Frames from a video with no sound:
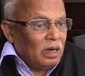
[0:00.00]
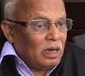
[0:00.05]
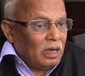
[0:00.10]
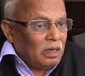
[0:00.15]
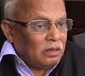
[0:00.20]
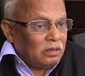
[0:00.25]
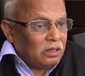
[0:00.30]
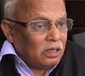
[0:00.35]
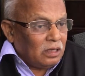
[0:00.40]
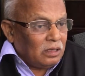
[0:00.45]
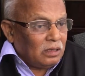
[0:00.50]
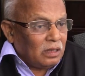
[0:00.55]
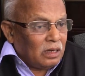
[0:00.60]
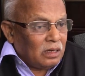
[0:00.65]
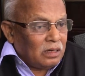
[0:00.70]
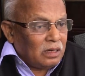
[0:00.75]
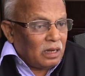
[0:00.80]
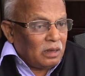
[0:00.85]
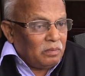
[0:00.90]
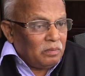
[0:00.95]
I think
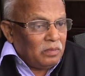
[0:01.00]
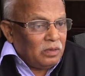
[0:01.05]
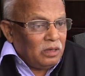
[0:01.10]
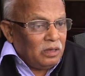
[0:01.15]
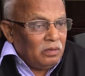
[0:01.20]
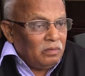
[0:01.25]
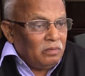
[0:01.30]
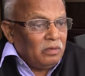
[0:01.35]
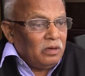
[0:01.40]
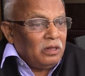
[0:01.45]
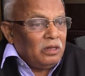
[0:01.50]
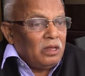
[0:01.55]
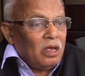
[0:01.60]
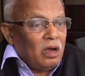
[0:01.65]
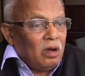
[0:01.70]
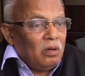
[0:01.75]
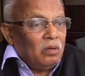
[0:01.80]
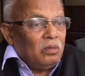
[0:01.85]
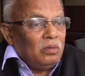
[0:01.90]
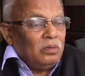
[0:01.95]
that time, even
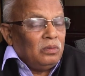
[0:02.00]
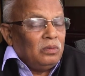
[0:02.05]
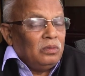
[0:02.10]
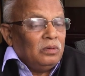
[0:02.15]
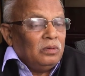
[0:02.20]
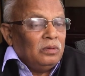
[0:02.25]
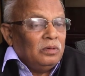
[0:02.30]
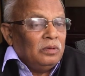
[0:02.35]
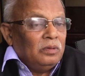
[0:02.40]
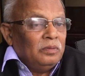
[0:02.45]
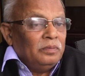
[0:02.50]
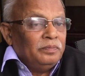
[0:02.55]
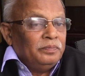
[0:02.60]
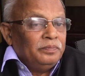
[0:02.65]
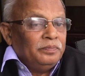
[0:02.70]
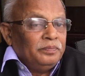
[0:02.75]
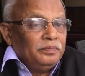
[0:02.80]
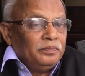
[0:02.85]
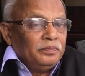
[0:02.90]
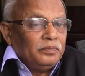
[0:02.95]
though
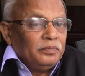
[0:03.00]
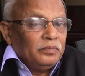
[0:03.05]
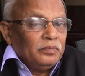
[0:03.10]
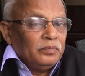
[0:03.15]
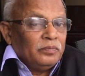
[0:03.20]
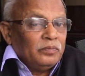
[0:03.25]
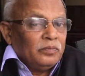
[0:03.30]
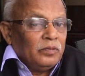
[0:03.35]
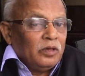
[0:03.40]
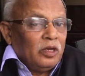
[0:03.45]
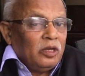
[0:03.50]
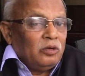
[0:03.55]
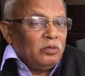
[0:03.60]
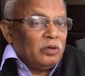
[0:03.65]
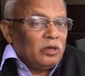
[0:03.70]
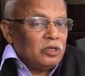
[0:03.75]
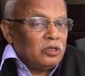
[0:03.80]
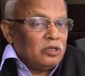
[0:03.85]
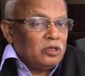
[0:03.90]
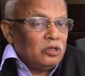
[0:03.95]
it
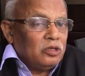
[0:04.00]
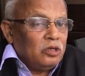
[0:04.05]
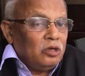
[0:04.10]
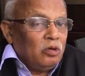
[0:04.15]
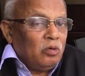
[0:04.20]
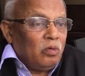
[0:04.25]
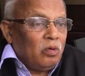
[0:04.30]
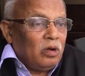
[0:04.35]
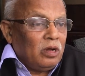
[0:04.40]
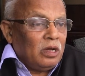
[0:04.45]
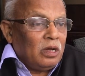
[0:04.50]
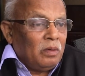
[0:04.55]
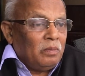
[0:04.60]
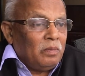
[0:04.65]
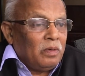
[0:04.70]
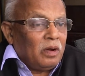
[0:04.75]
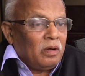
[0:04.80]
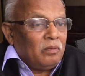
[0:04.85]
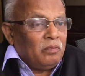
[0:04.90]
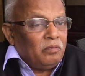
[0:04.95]
was equal
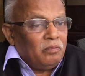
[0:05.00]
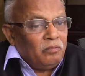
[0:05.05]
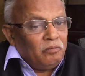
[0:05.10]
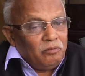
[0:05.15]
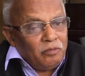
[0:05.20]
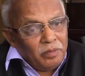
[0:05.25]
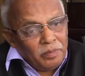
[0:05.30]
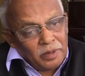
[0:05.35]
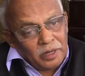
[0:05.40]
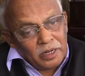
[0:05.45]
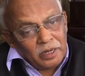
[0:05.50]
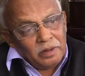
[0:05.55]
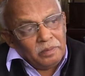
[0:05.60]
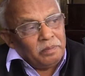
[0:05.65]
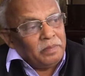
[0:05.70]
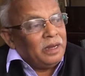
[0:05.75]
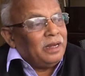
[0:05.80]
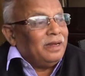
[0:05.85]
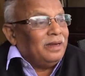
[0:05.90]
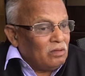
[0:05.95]
number of women
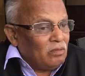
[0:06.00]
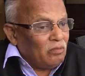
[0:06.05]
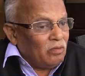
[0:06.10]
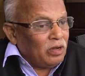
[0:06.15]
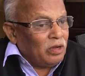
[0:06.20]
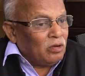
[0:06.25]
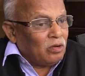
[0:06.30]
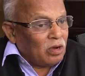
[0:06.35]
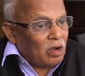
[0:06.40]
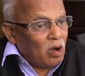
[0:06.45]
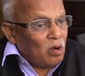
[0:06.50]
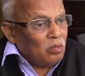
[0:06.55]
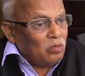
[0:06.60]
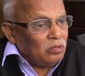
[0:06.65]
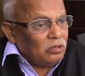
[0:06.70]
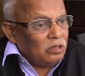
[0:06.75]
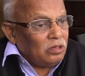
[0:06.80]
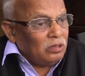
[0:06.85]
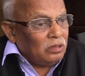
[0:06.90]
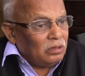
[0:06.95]
and men, when you
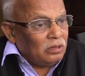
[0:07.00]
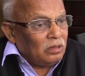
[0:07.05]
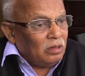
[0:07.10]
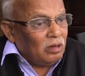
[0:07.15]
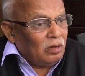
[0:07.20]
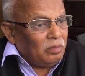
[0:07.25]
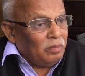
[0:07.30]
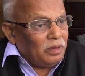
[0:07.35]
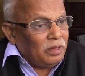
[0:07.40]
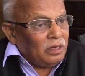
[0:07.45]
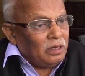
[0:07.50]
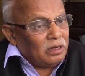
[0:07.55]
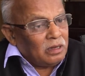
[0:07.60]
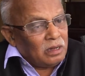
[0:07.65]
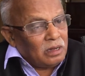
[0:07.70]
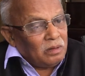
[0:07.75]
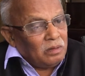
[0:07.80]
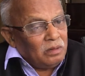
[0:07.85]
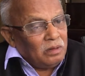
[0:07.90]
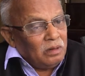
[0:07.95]
count, there will be a
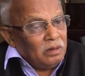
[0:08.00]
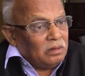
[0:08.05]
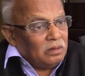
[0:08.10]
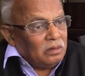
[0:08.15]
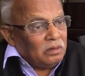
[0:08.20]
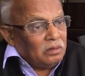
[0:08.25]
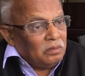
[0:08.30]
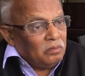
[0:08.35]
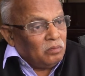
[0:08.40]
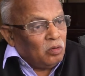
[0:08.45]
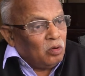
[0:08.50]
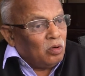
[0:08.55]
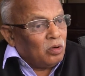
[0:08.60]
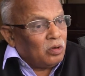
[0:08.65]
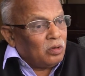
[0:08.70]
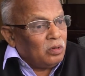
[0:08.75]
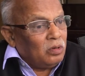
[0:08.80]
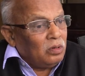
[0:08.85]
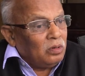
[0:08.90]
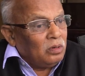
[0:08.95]
little
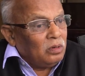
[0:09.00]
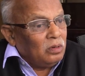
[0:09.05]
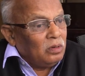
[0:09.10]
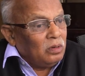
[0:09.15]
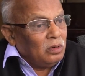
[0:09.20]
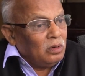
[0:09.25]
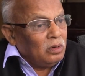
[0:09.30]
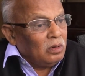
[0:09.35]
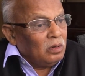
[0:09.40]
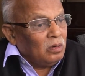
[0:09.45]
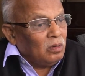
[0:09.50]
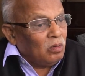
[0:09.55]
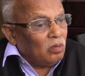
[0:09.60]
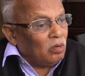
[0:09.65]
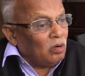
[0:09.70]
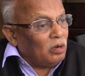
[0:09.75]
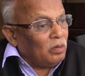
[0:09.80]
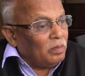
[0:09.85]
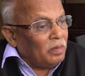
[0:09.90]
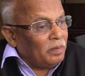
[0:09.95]
more
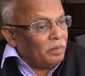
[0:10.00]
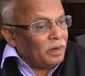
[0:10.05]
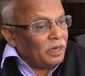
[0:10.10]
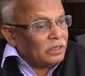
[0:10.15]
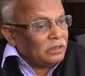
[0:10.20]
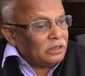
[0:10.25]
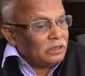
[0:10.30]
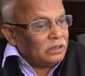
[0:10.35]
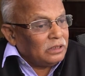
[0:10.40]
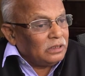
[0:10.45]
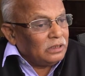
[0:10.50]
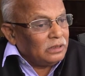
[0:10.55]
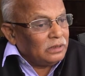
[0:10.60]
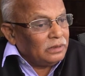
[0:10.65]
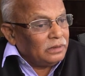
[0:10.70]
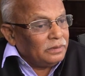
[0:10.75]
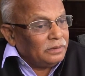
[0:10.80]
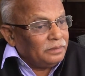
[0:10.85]
old mamas